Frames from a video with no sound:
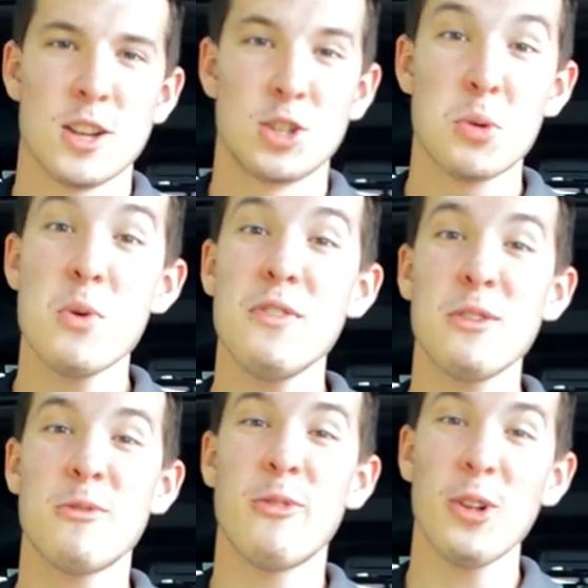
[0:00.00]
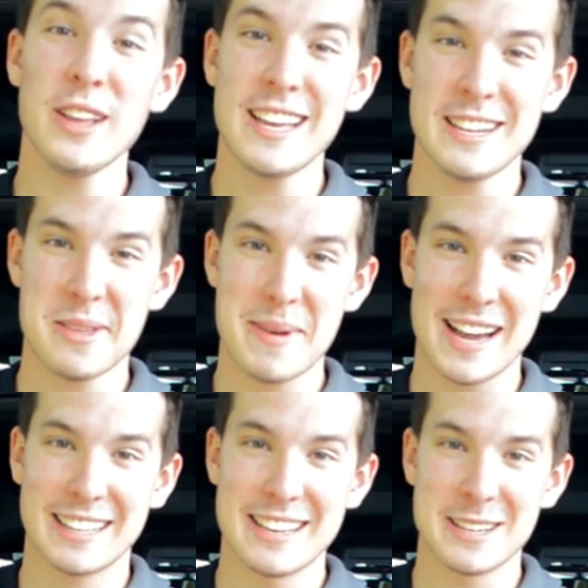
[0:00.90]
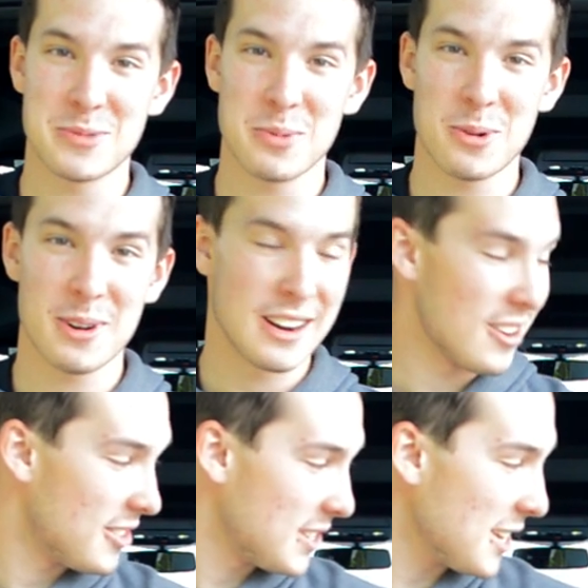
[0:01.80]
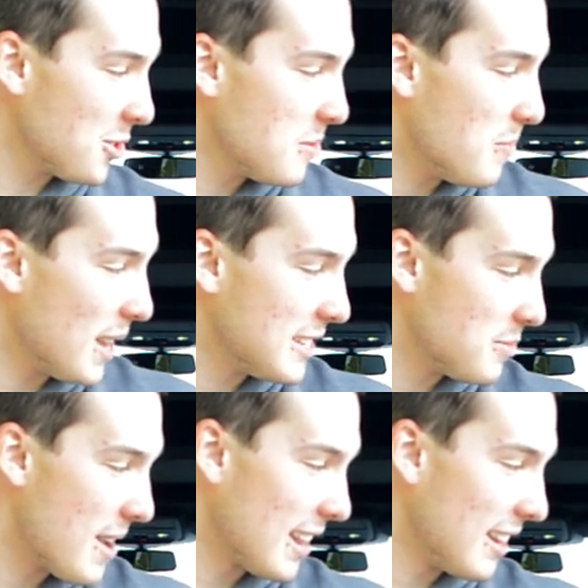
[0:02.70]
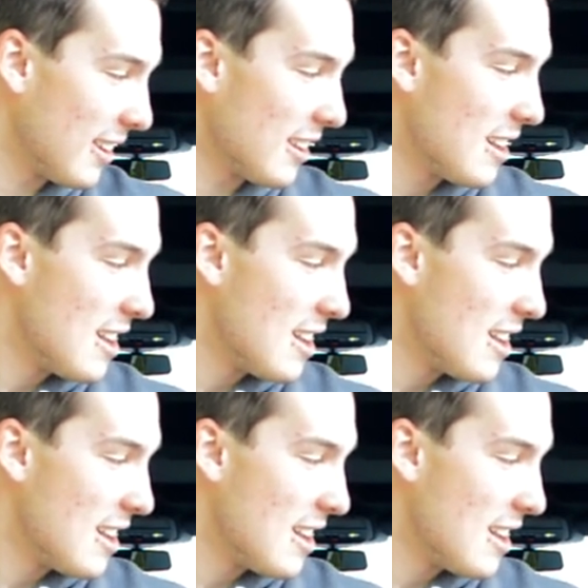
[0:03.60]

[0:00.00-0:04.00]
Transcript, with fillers: So moving fully into the back of the Explorer here, there's actually buttons back here